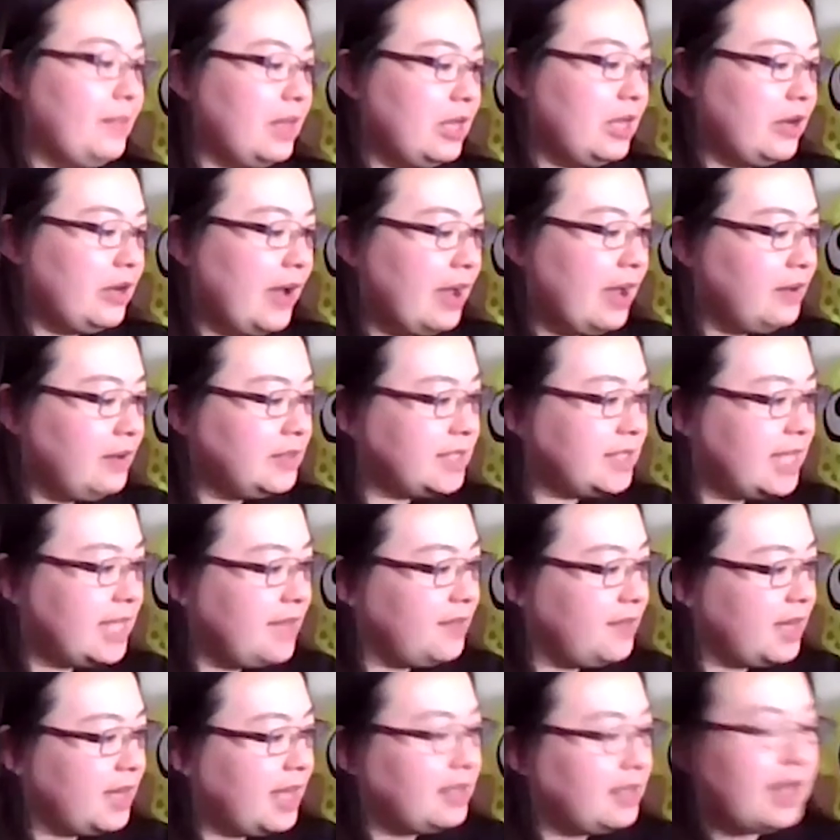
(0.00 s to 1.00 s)
you know how I was saying
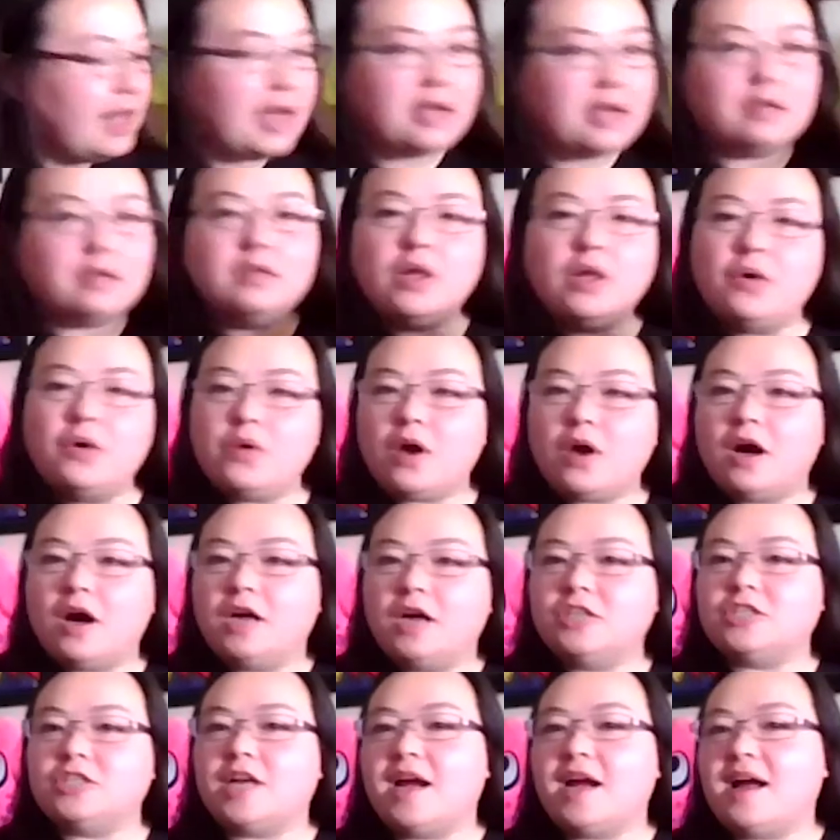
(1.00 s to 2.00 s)
that I like low
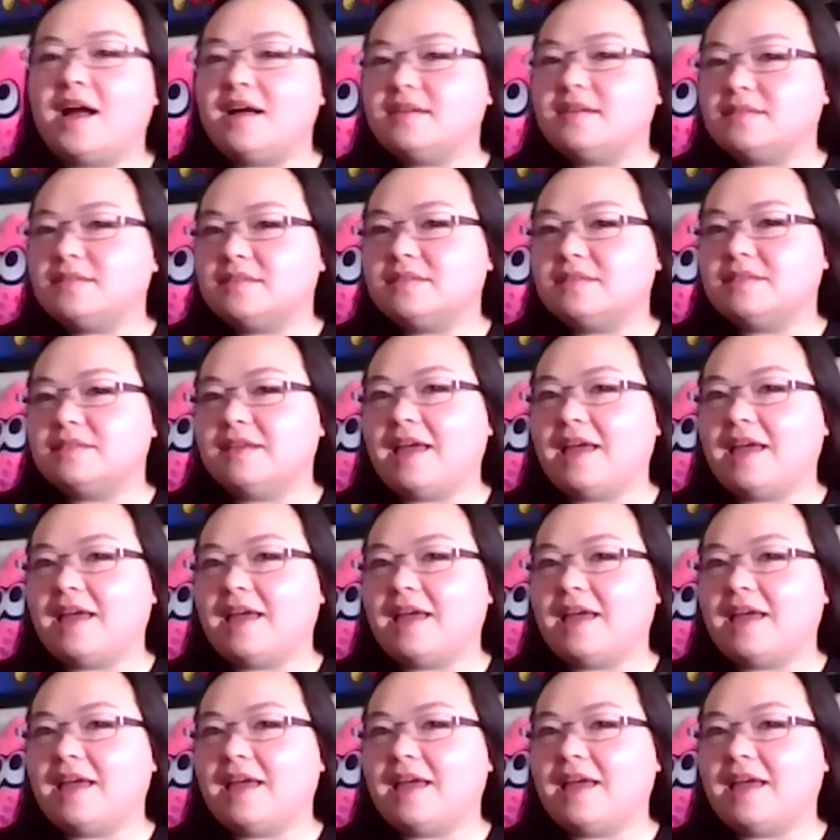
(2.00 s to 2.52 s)
contrast,